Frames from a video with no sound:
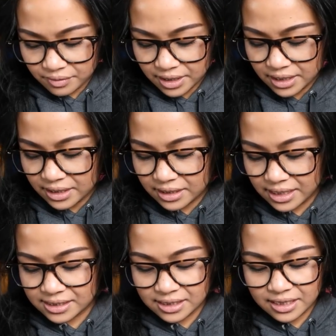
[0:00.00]
Alrighty, the
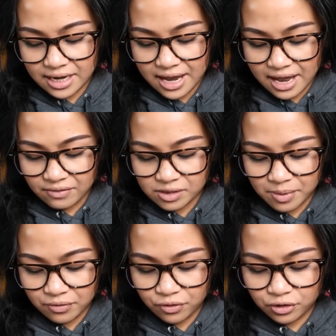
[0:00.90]
next thing that I have is
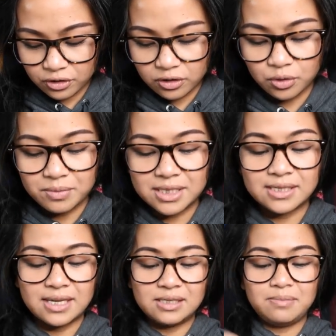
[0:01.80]
by Fruit of the Loom in a
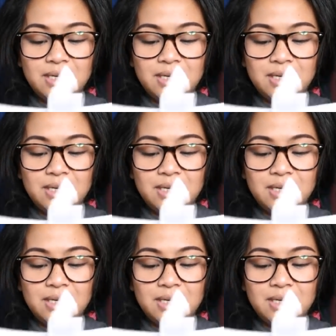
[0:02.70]
size